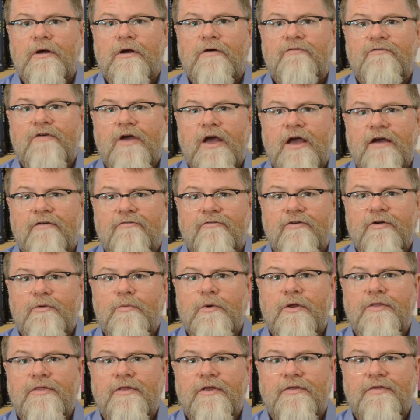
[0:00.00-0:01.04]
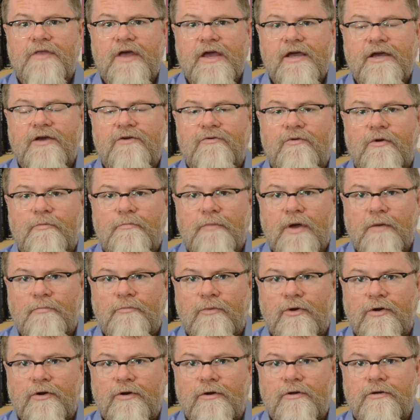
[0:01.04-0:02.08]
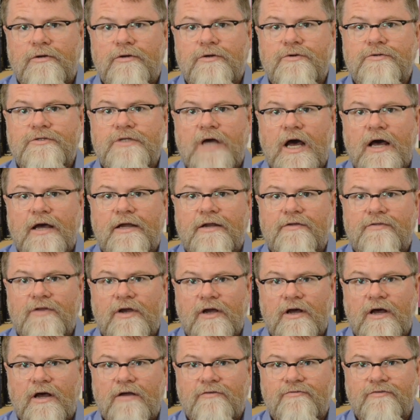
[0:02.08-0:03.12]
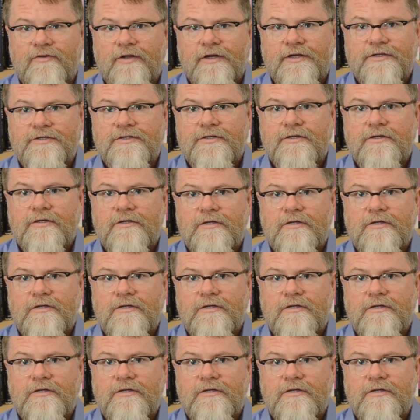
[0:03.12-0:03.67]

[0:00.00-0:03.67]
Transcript: of everyone that they can remember who died in the conflict.